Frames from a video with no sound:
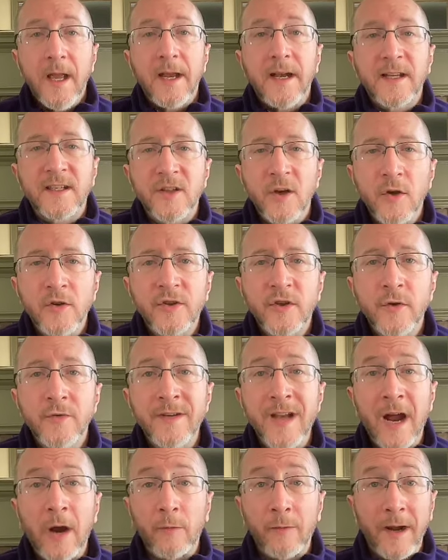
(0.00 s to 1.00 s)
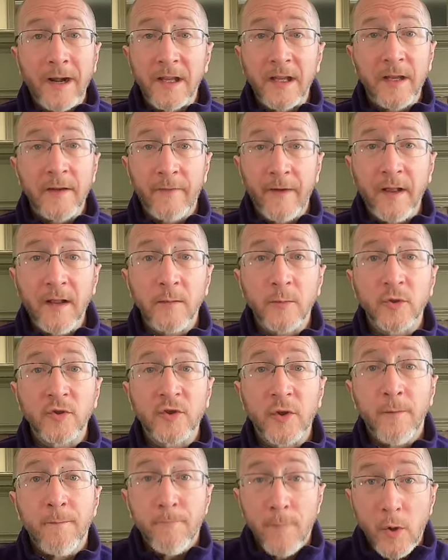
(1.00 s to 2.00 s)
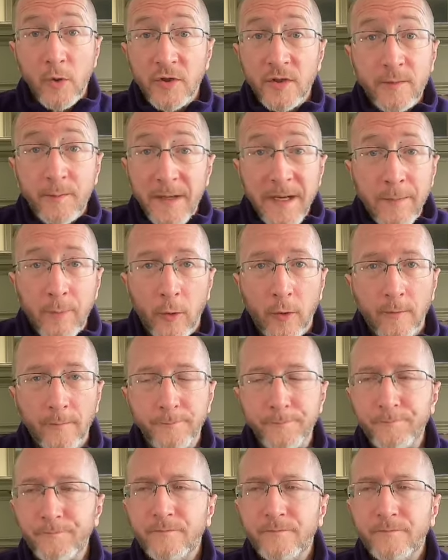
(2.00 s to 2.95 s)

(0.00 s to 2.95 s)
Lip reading: and it's also not readily available to most people.